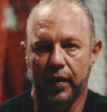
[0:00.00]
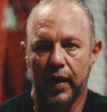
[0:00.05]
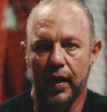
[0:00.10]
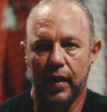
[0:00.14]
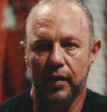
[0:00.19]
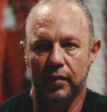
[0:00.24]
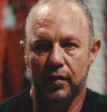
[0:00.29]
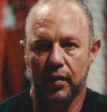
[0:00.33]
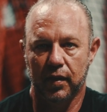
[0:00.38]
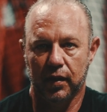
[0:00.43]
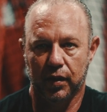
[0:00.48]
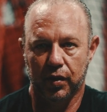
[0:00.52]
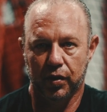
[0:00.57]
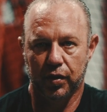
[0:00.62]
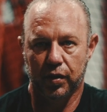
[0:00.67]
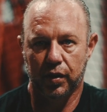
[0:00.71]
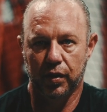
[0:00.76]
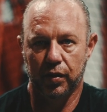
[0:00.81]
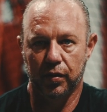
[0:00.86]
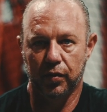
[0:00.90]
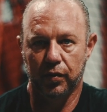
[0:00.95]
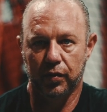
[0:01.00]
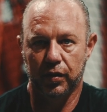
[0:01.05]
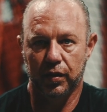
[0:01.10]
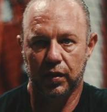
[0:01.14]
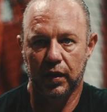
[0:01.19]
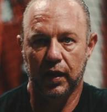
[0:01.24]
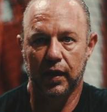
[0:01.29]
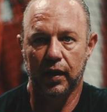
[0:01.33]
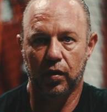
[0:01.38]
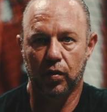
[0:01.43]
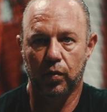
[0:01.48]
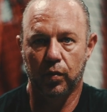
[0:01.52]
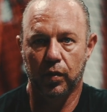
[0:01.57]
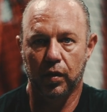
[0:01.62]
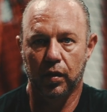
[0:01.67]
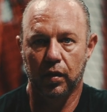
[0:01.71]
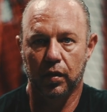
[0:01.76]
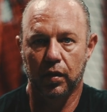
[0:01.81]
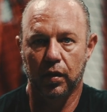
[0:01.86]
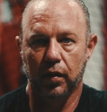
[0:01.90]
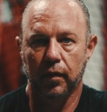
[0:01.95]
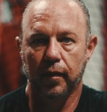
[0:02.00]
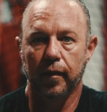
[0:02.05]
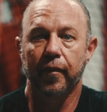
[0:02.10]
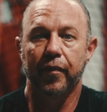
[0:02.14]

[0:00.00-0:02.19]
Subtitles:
that's an excuse and it'll work,